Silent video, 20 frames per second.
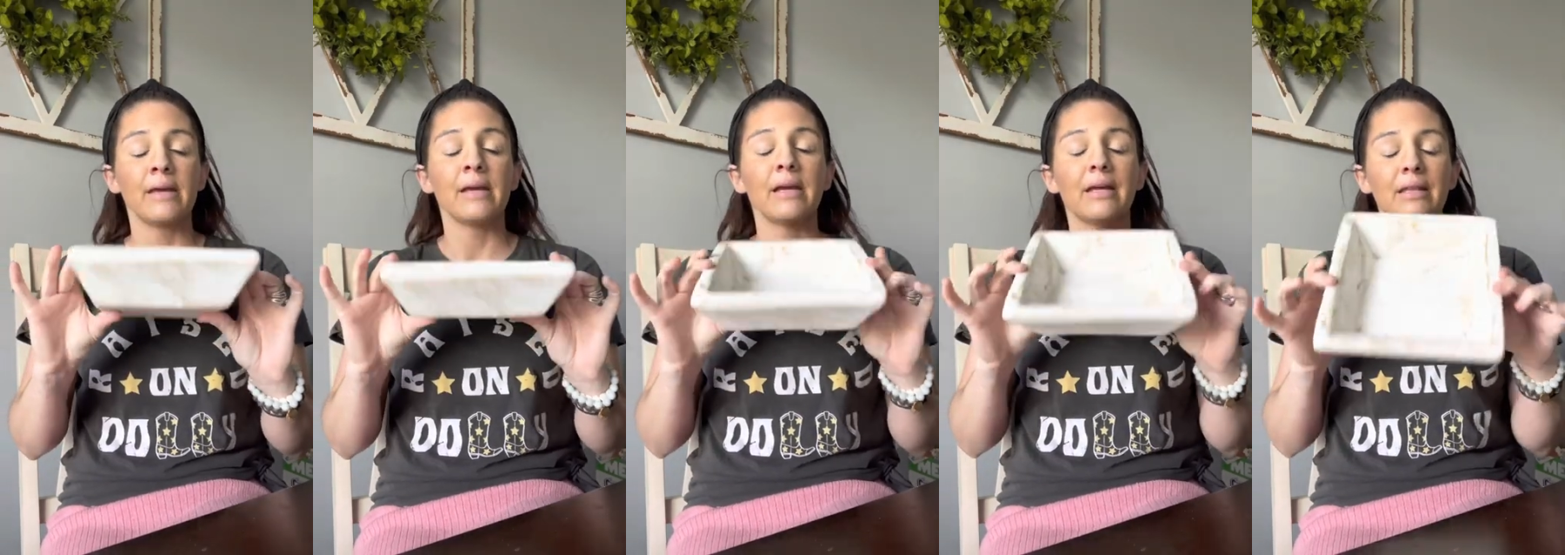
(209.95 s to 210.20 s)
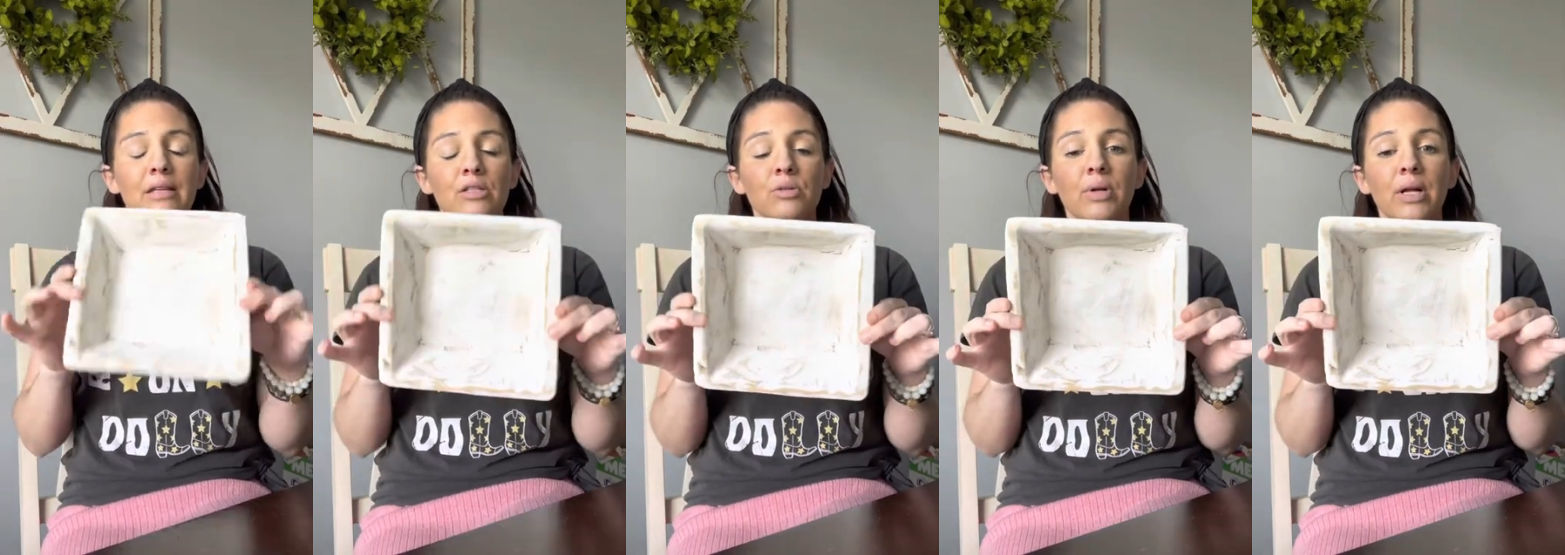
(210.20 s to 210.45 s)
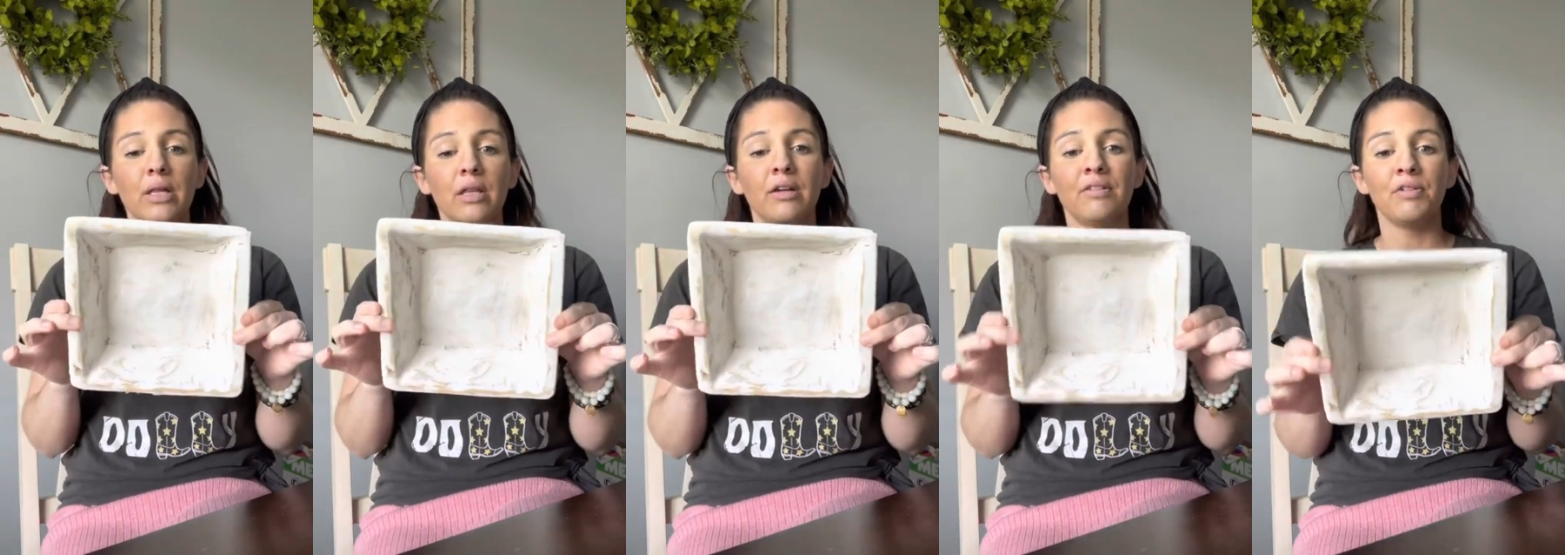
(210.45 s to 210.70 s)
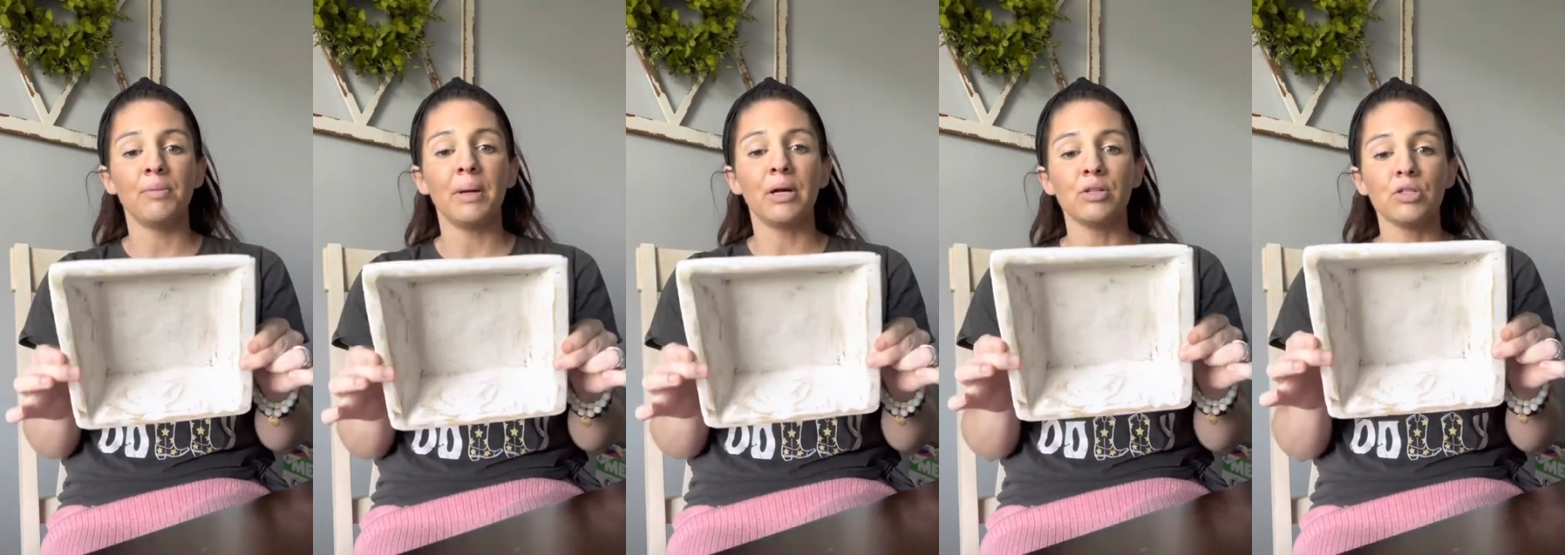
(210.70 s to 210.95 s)
and that's what I
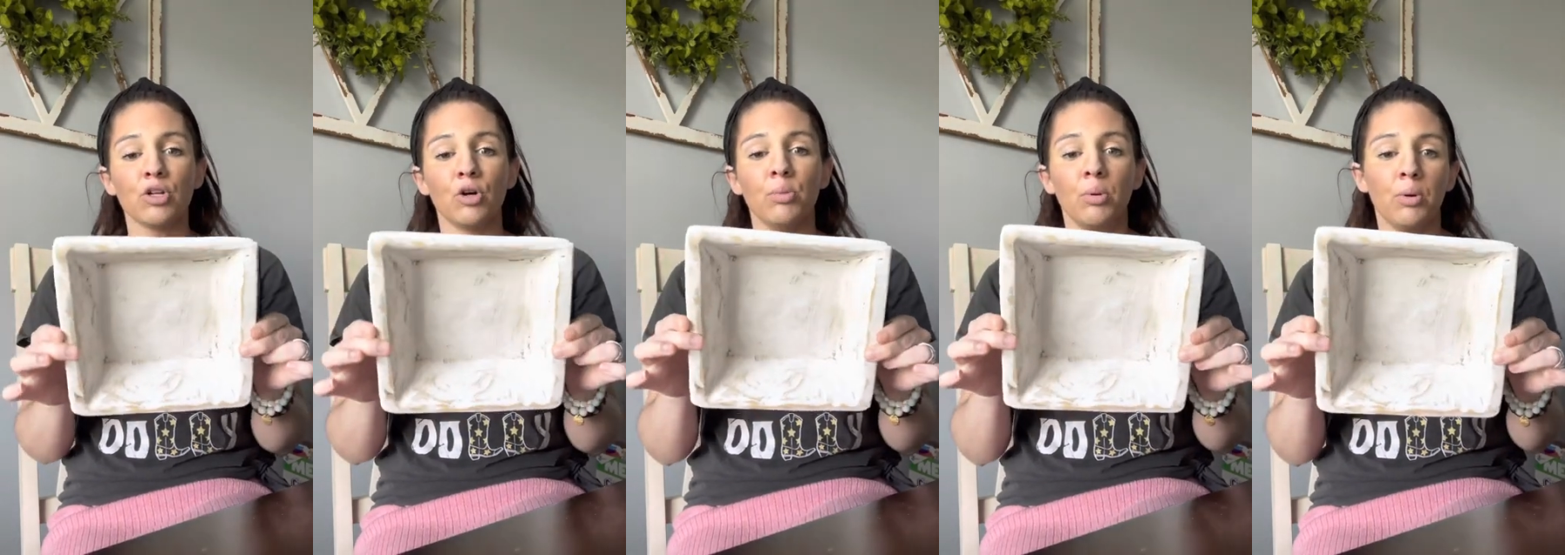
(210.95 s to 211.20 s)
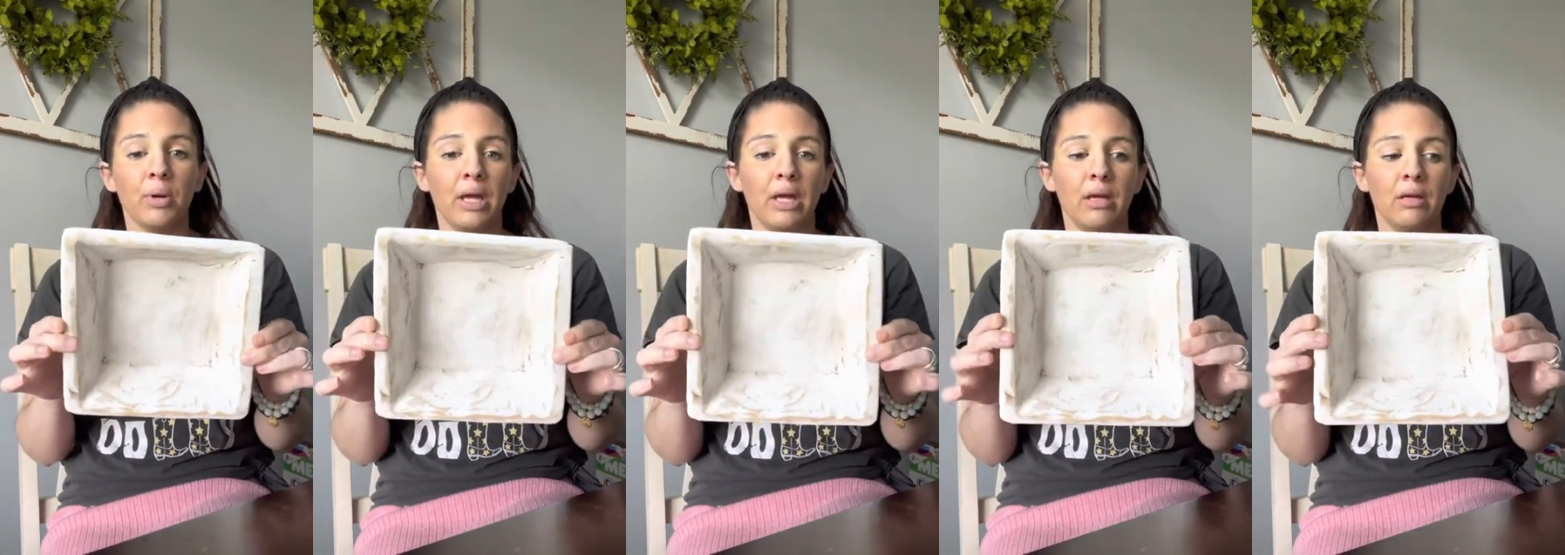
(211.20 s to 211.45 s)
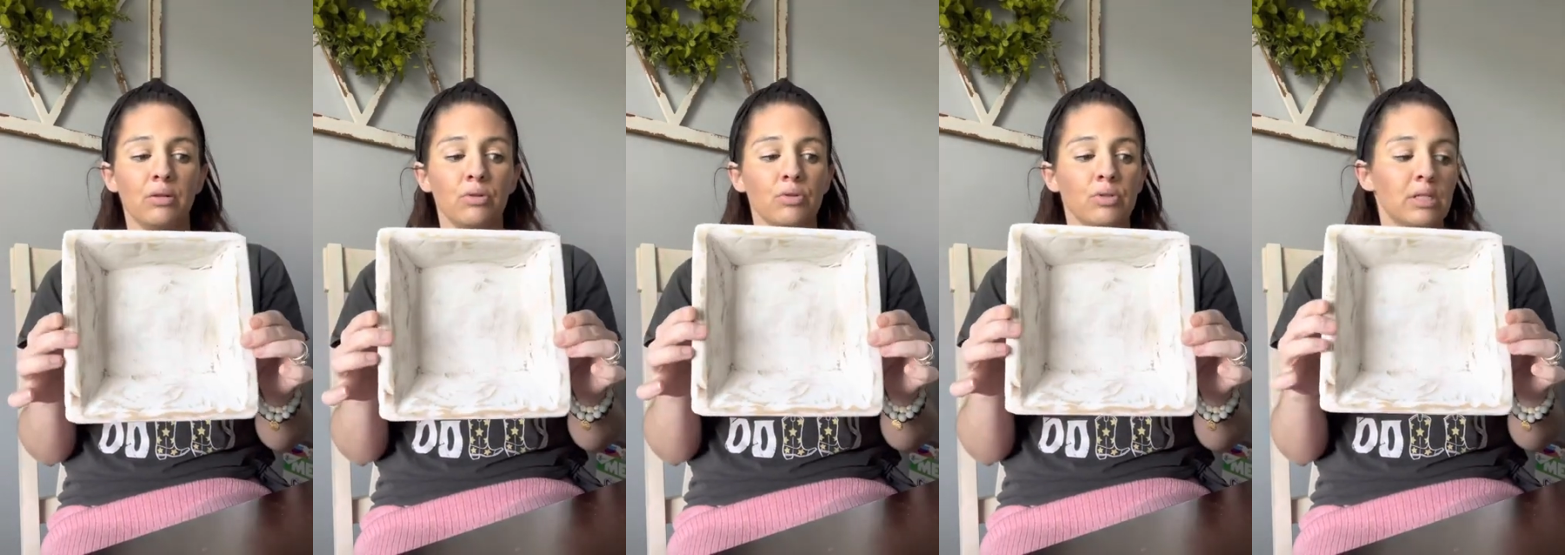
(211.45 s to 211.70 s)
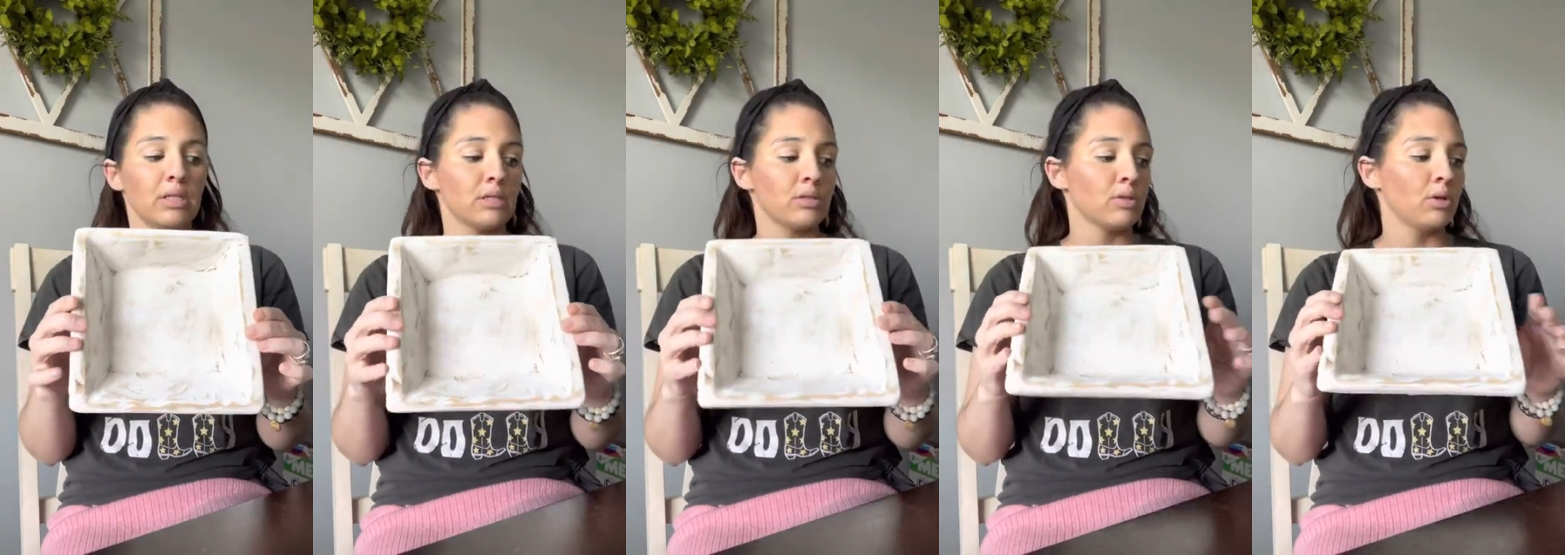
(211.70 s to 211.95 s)
love about dough bowl
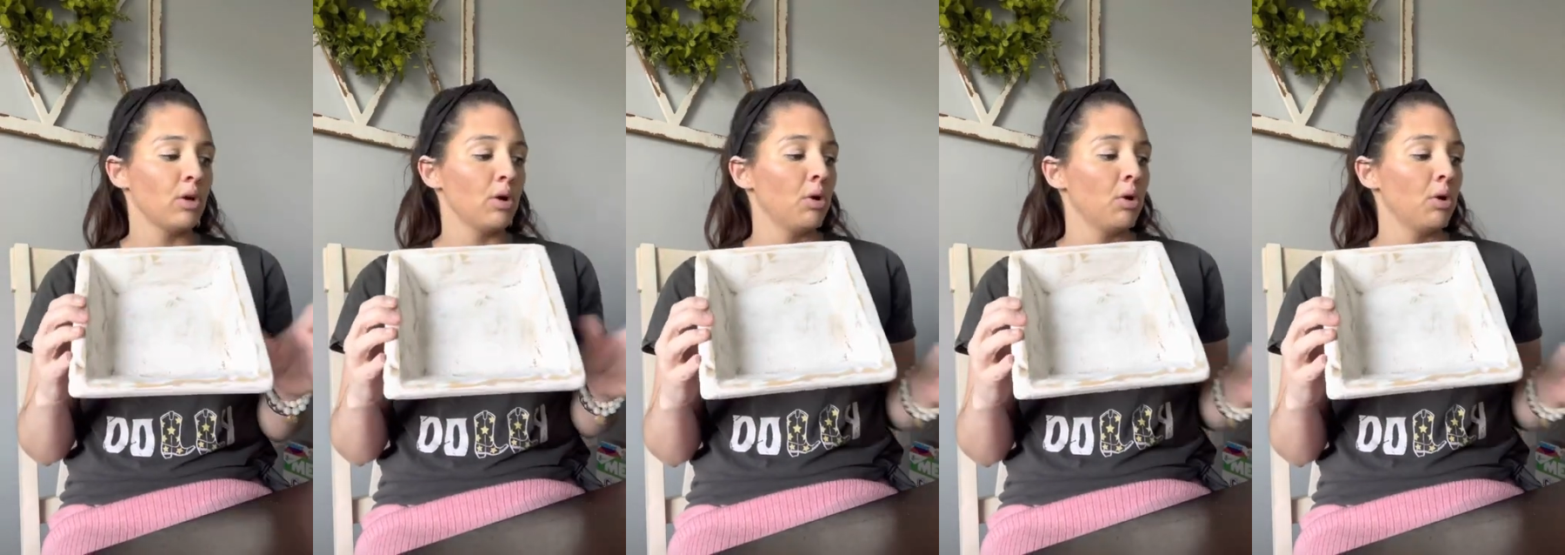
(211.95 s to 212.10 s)
candles is